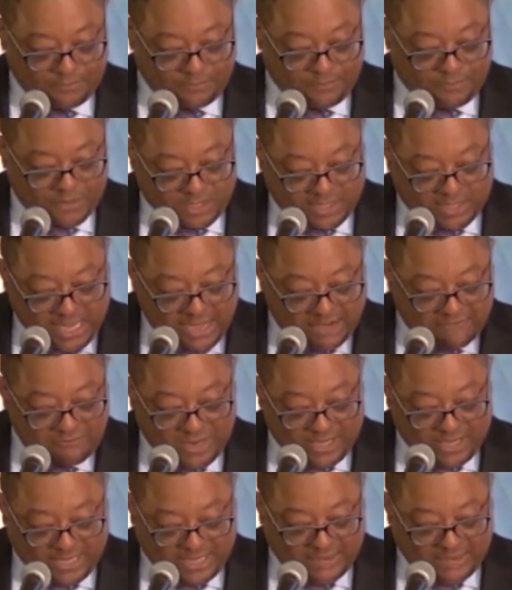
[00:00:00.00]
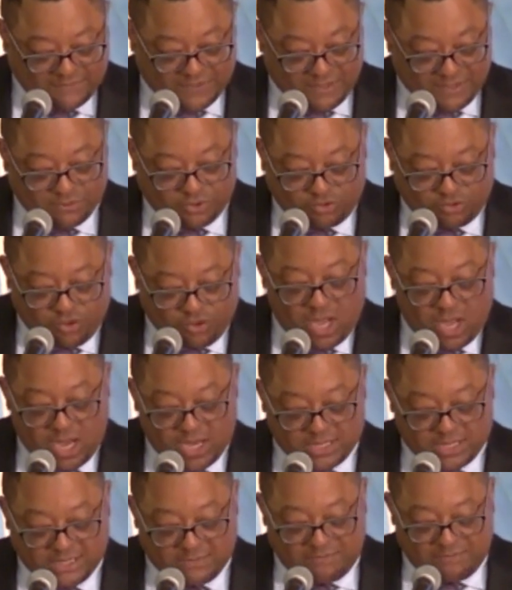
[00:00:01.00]
The government gives them
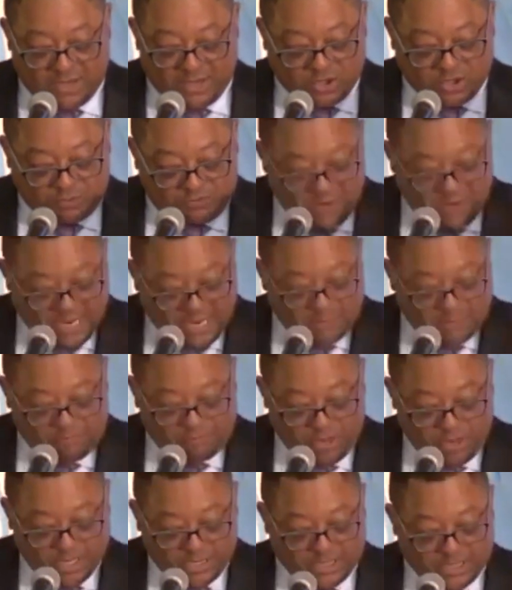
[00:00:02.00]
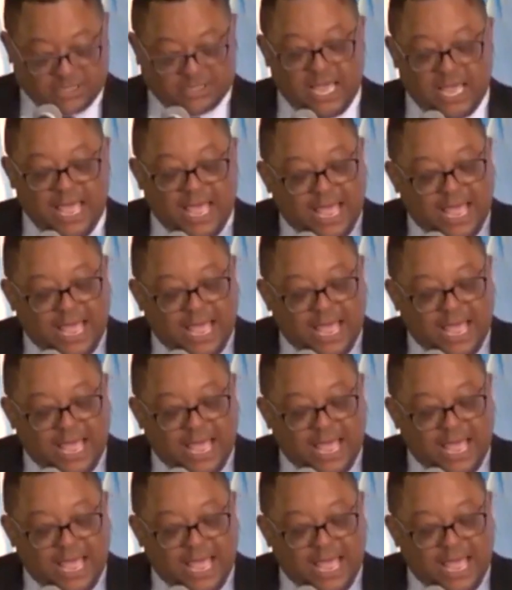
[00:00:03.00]
drugs and builds bigger prisons